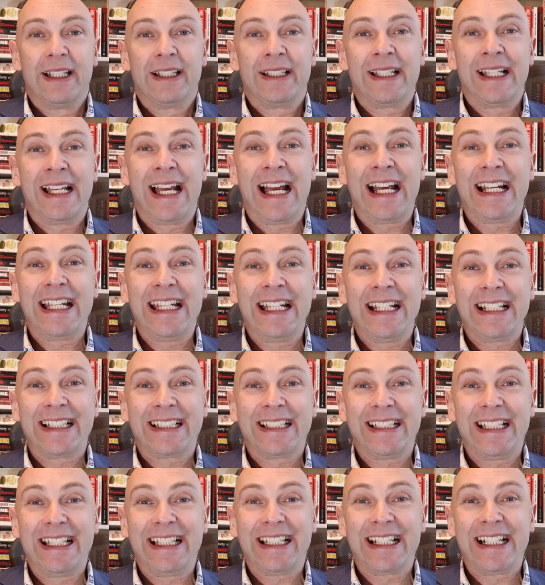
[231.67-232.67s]
that had it,
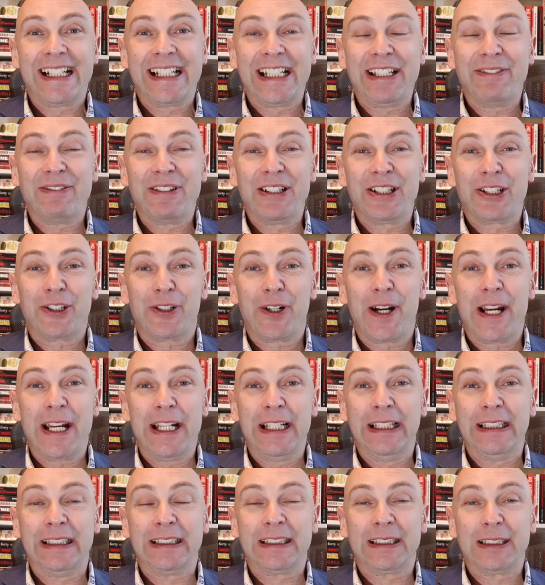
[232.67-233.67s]
so they can't even
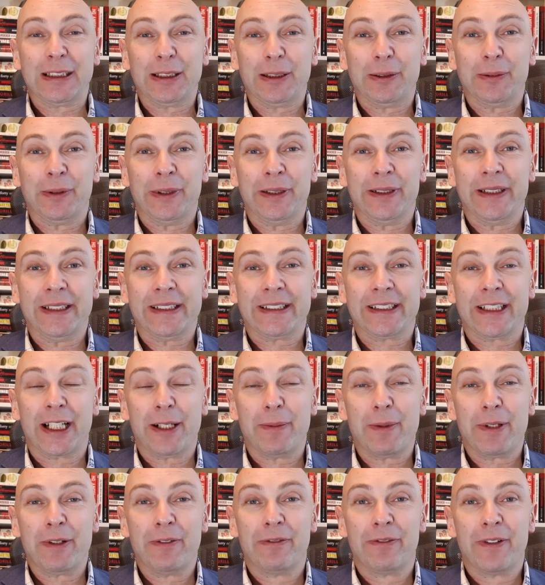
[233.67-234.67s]
trace where it's
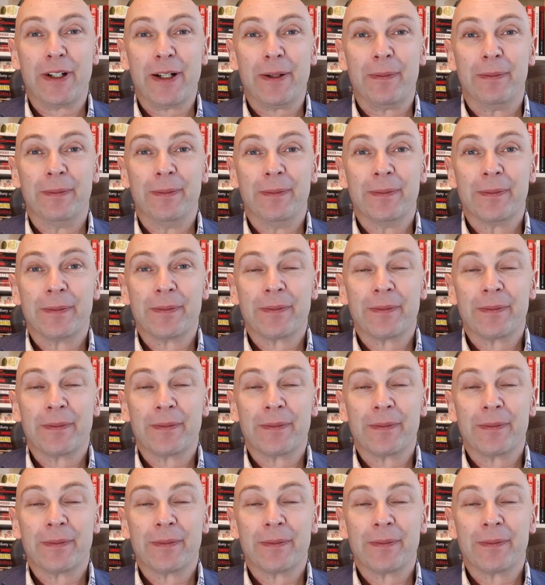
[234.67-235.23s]
coming from.